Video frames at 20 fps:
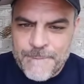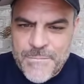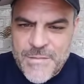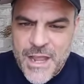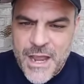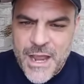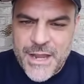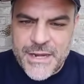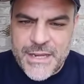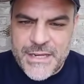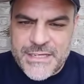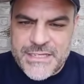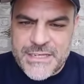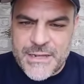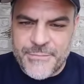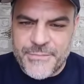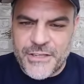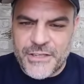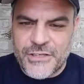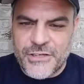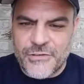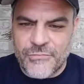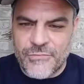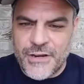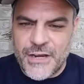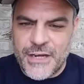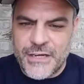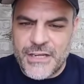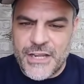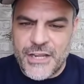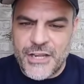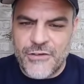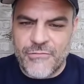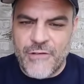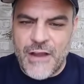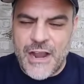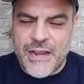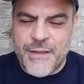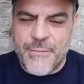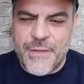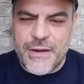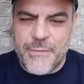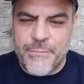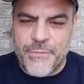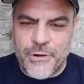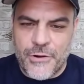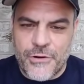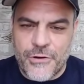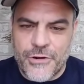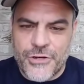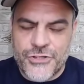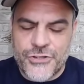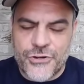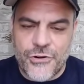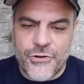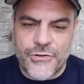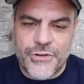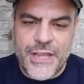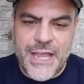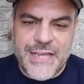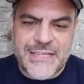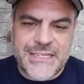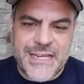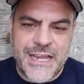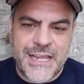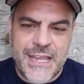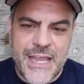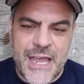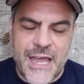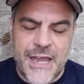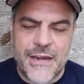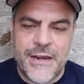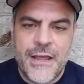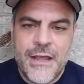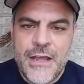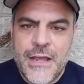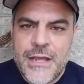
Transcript: I need something to read. Can you recommend a book or a journal? Yes, I can.